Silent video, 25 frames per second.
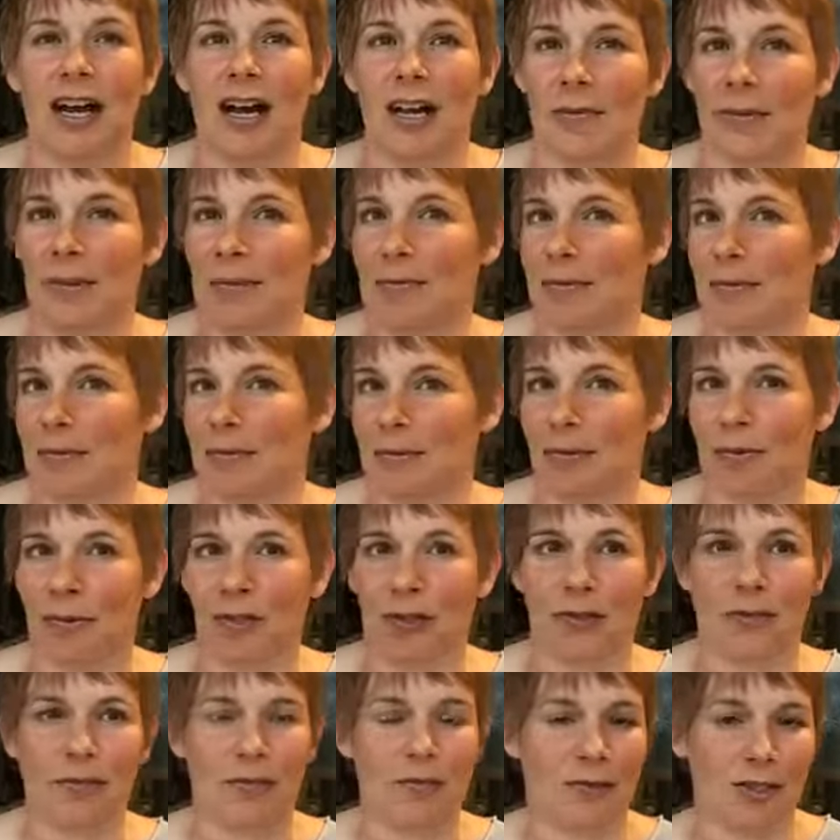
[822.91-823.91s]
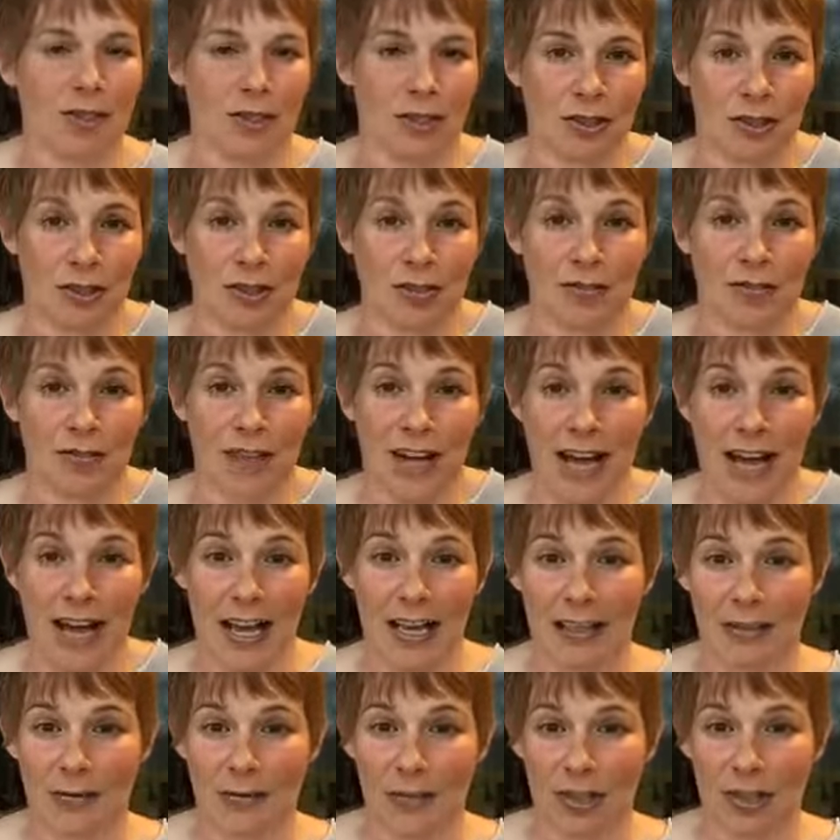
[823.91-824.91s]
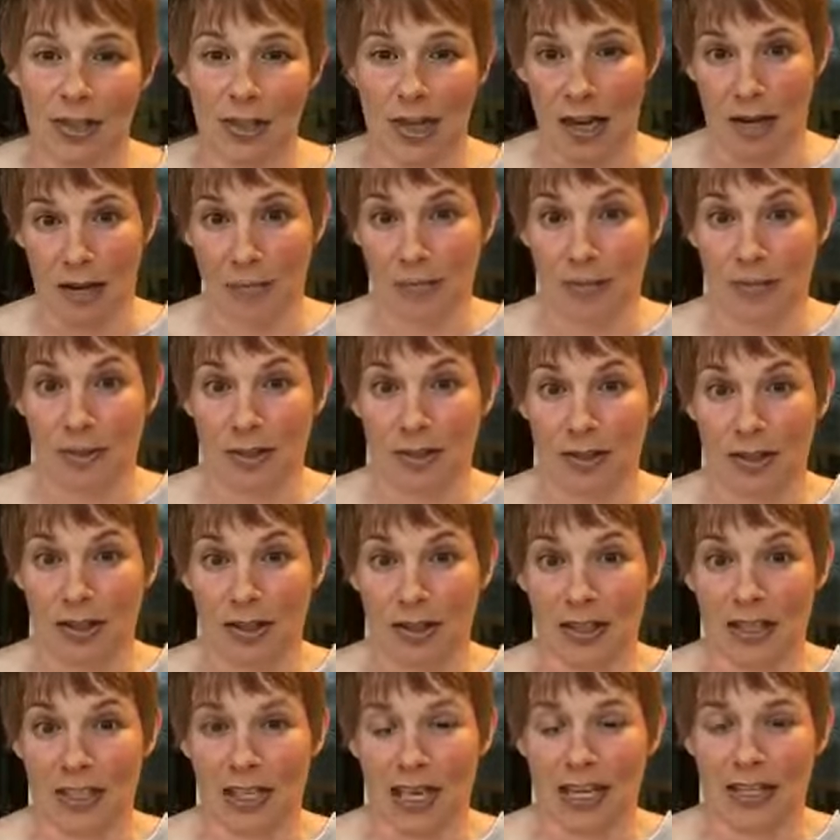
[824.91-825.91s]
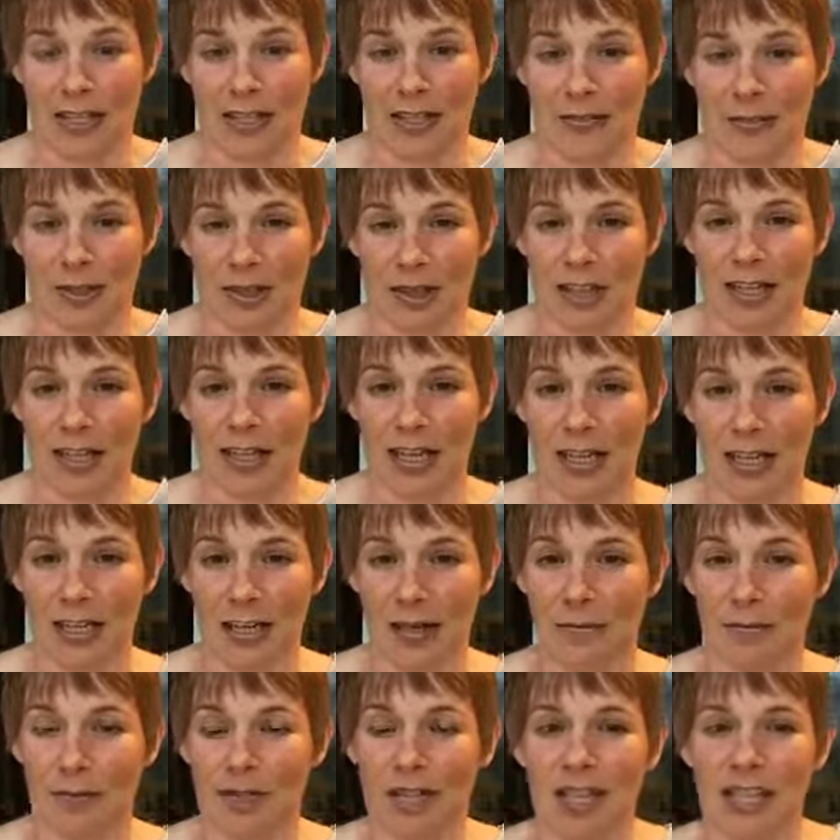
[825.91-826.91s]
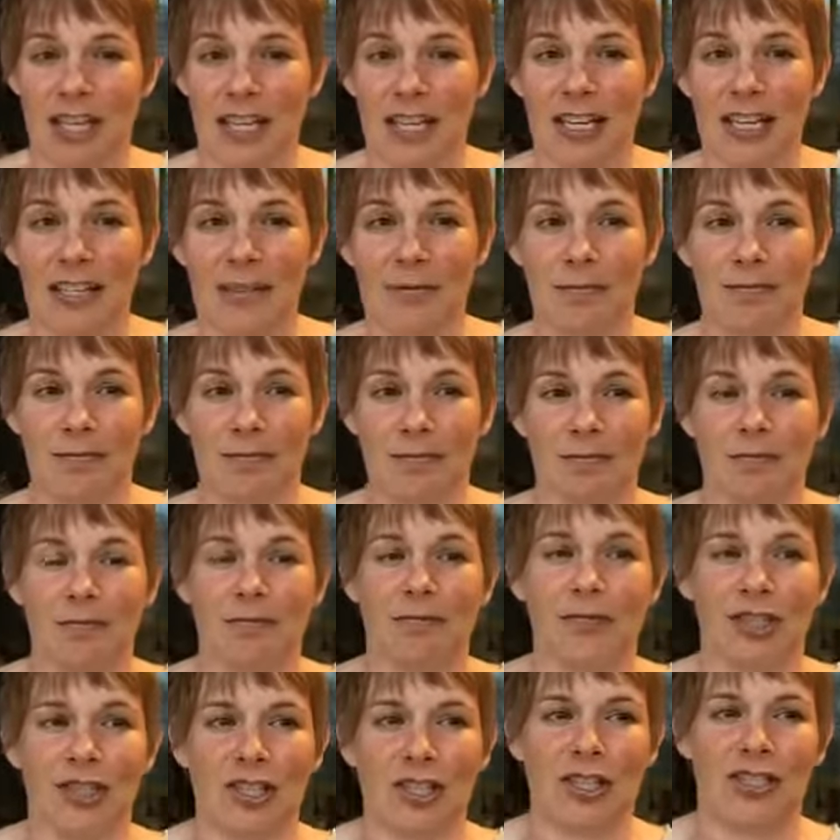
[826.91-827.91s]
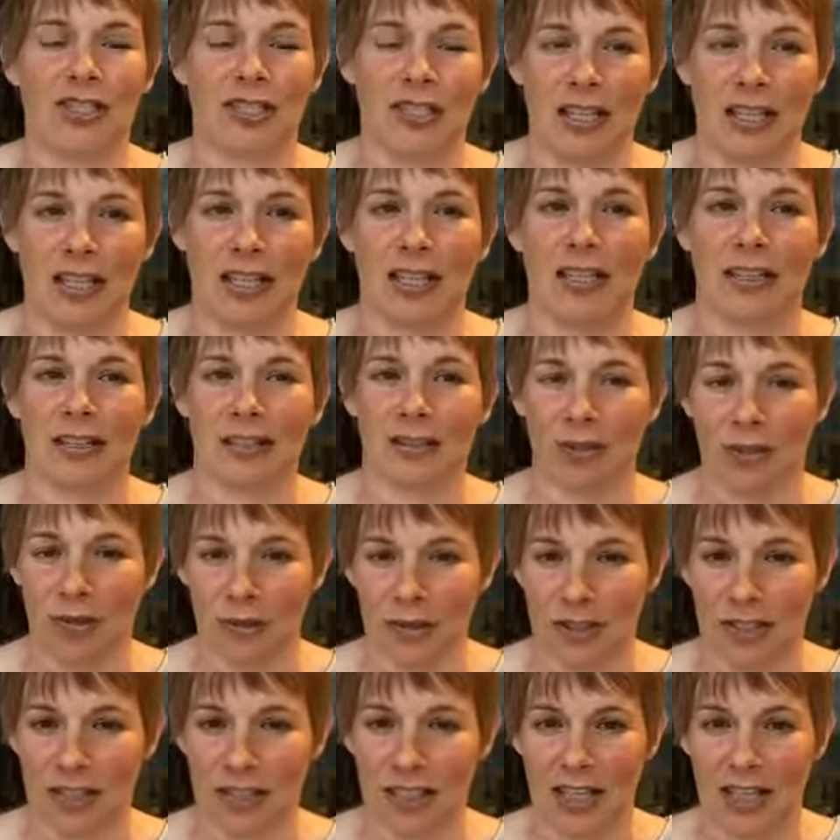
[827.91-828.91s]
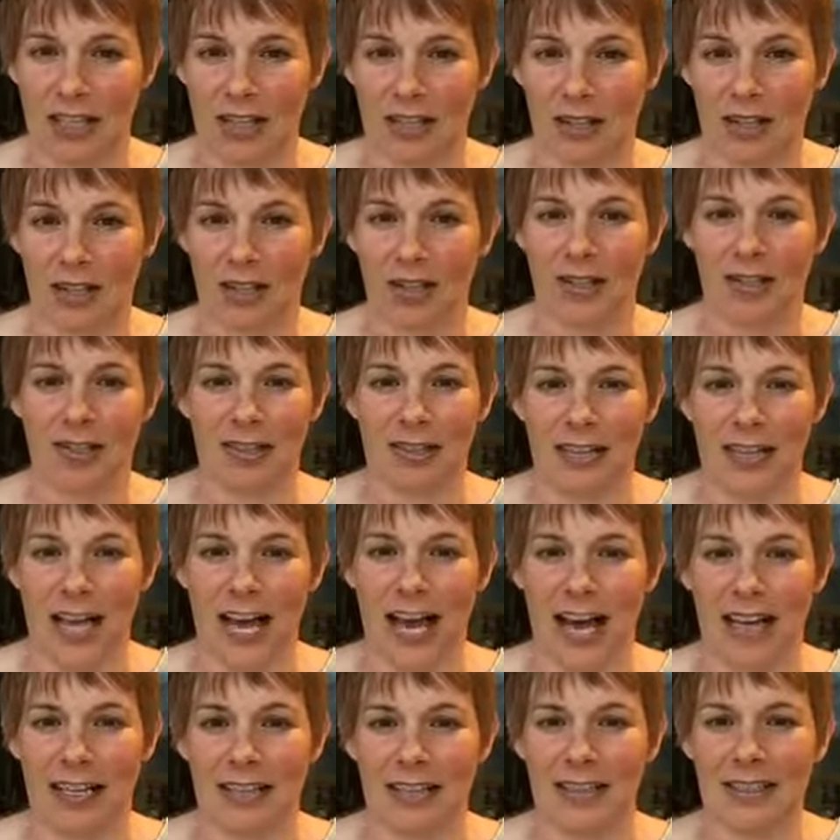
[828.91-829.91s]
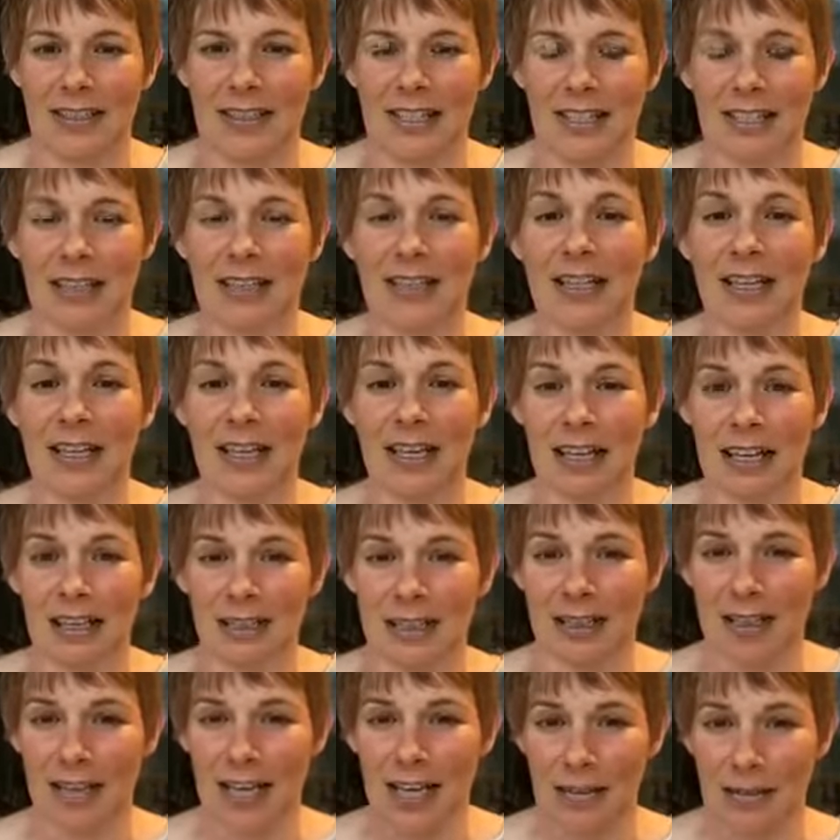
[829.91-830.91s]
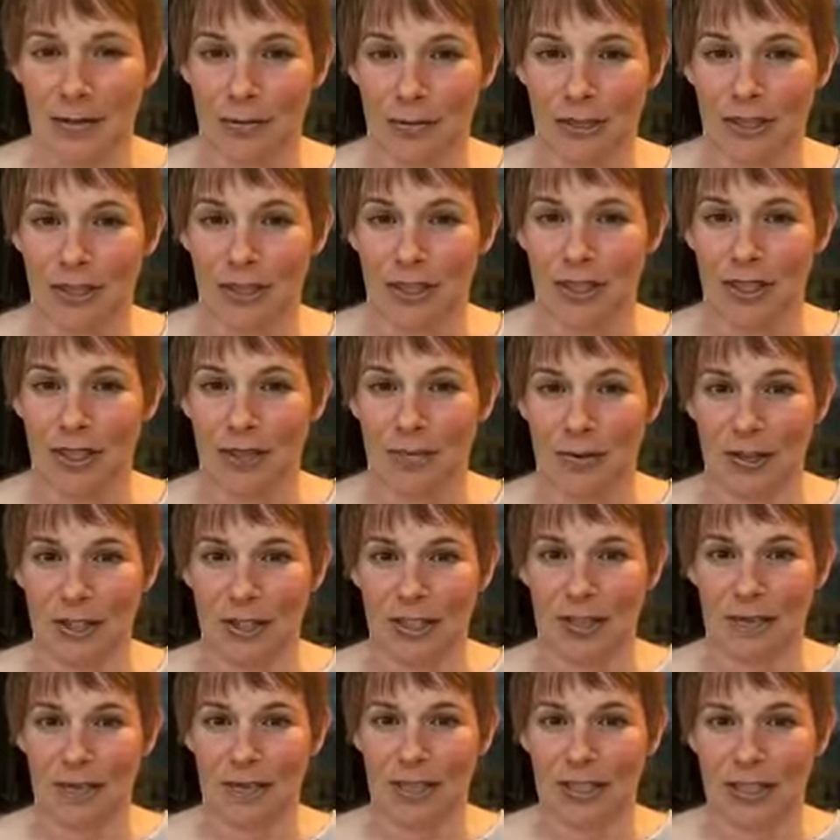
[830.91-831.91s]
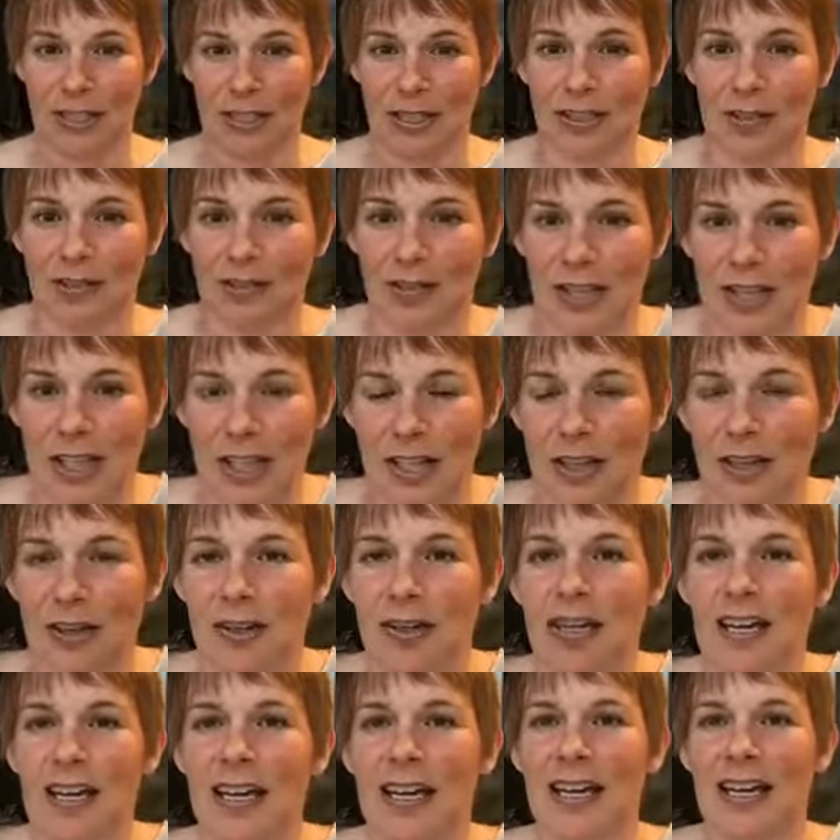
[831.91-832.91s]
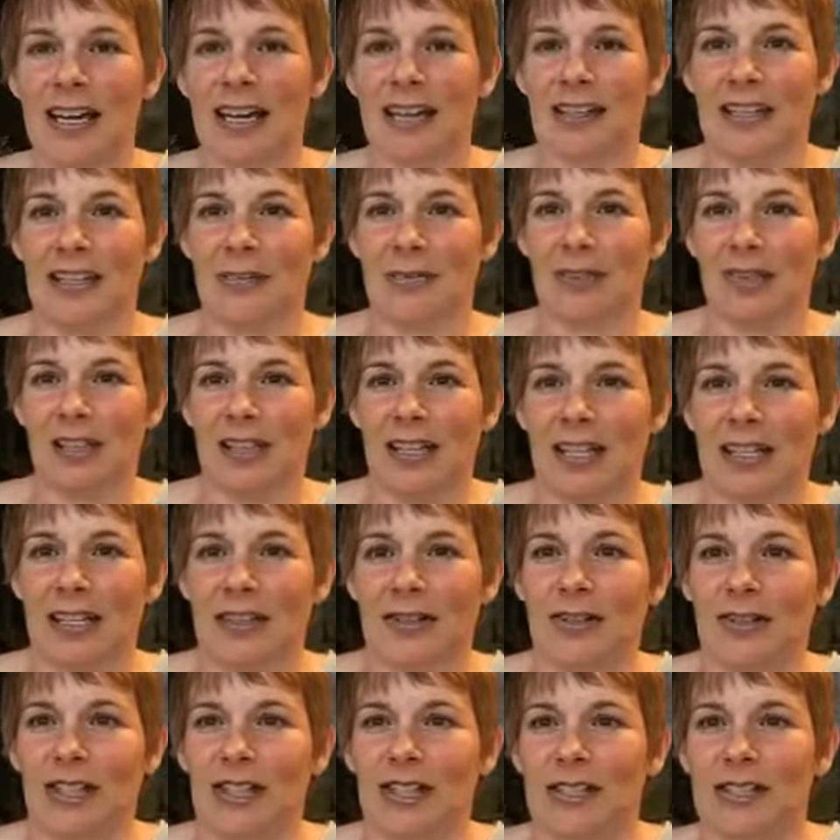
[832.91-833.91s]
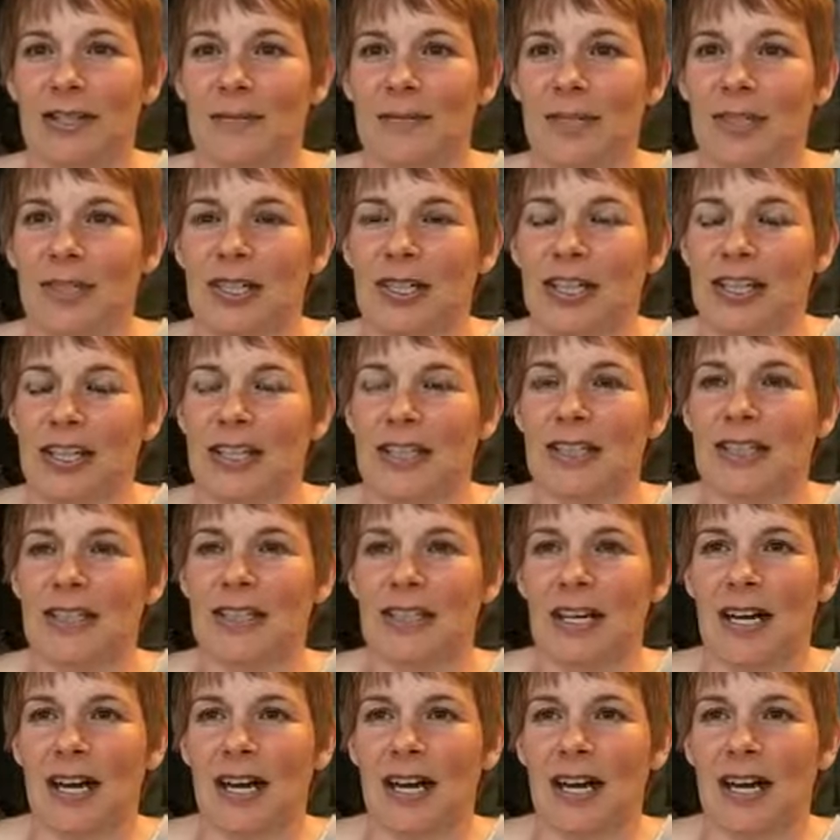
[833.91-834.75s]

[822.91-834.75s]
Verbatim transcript: Um, the people were certified, which I'm personally not. They were like AMGA, which is the gold standard guides, and the class wasn't super expensive, so they really had a great experience.